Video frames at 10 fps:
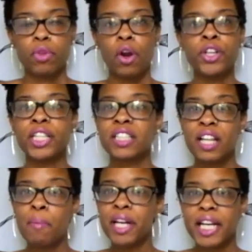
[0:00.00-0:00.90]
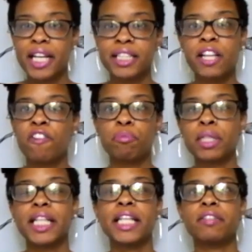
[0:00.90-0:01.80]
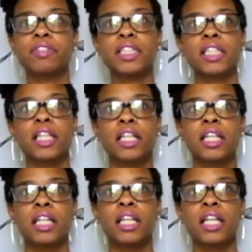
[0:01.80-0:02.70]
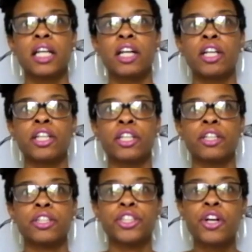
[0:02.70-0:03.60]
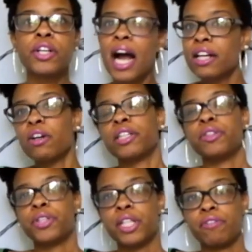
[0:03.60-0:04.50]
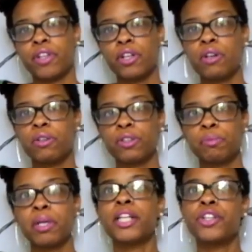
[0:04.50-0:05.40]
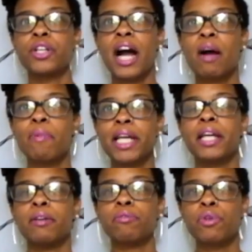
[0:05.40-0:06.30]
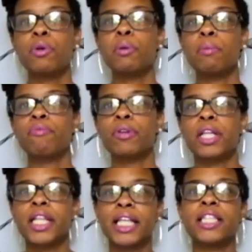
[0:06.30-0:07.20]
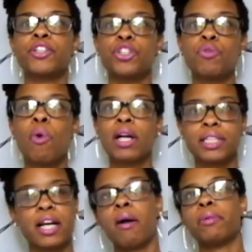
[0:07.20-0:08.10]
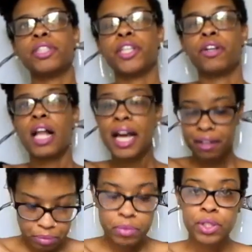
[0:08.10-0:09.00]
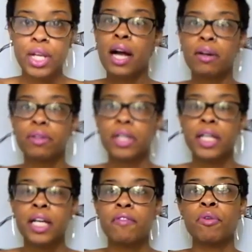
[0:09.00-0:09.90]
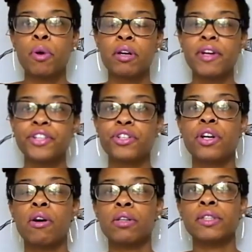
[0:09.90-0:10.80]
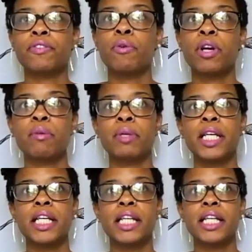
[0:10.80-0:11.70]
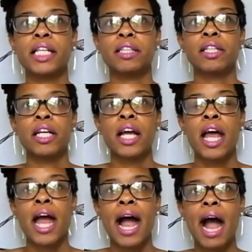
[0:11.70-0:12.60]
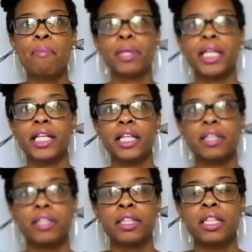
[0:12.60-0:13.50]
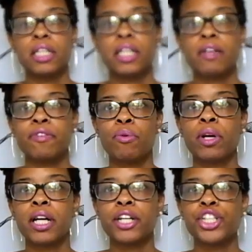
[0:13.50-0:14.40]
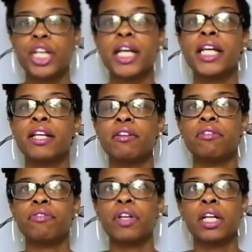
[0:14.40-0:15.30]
or just limiting self-beliefs, you're not going to achieve your goals because you're not making room for the things that you want to come into your life. So if you want to reach your goals, if you want to be happy, if you want to achieve